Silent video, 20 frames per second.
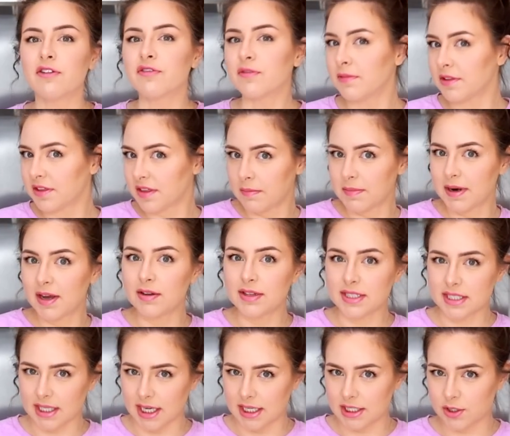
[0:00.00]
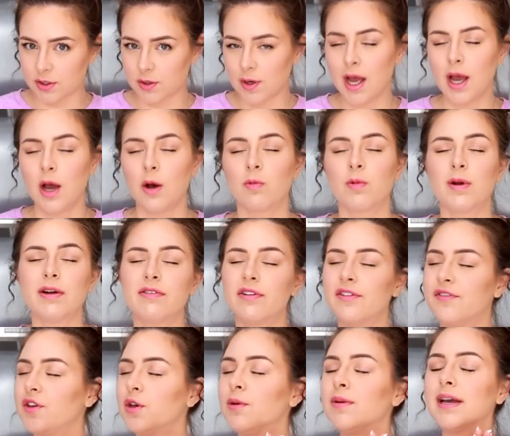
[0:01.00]
from the thumbnail and the title, we're
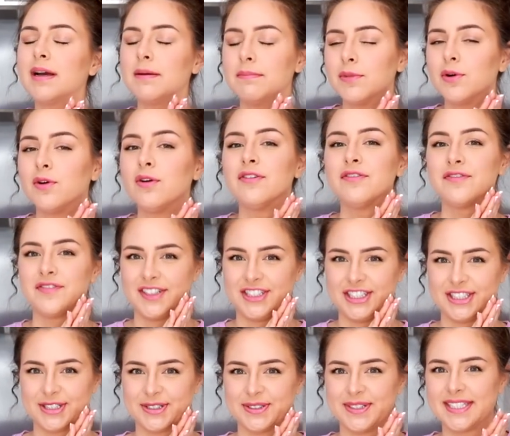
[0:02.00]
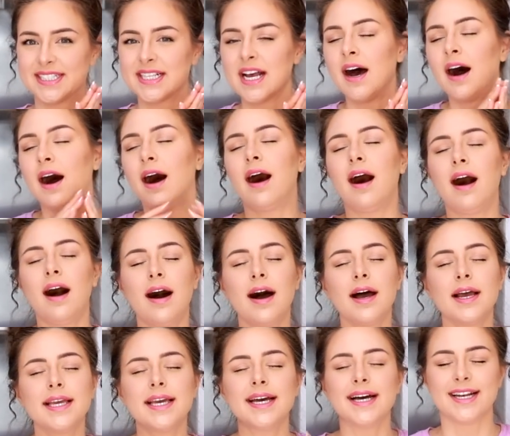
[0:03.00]
reviewing more fidget toys.
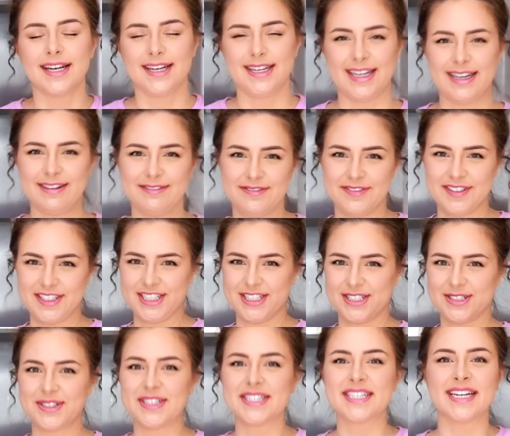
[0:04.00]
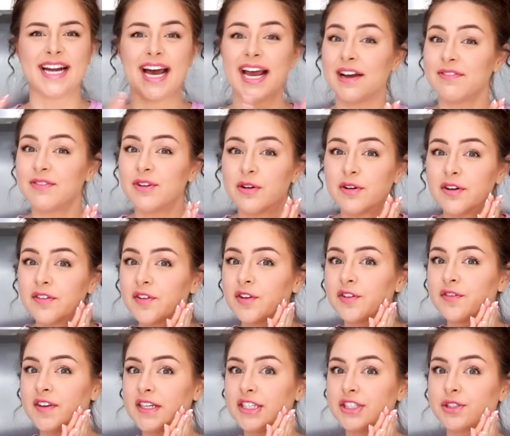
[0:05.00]
I love fidget toys and I have not reviewed
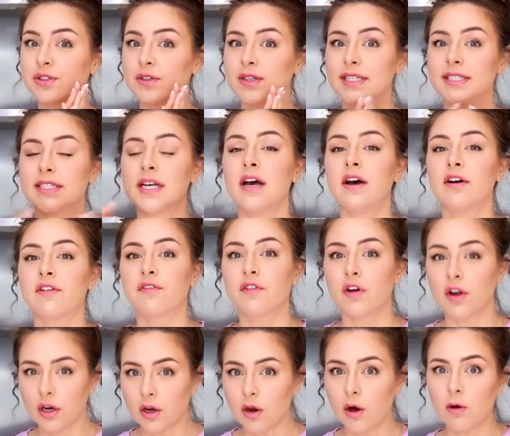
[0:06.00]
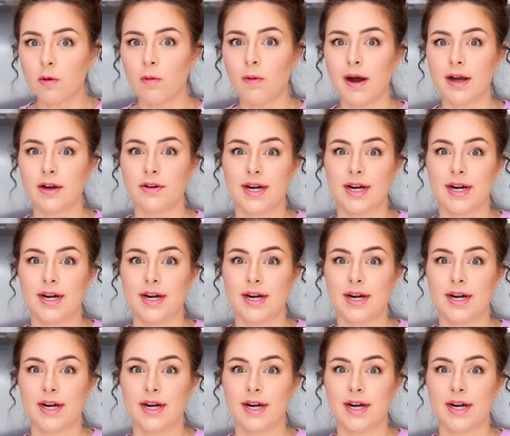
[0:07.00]
fidget toys for a long while